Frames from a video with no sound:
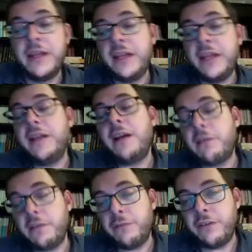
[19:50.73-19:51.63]
In an
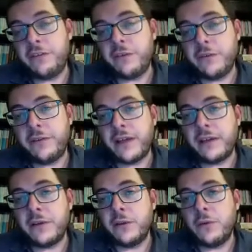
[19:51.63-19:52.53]
artificial
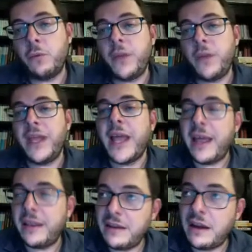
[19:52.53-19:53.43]
cycle, we
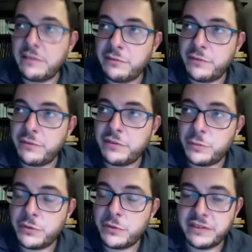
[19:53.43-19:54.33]
add artificial
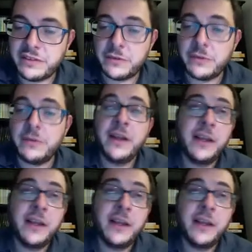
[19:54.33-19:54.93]
progesterone.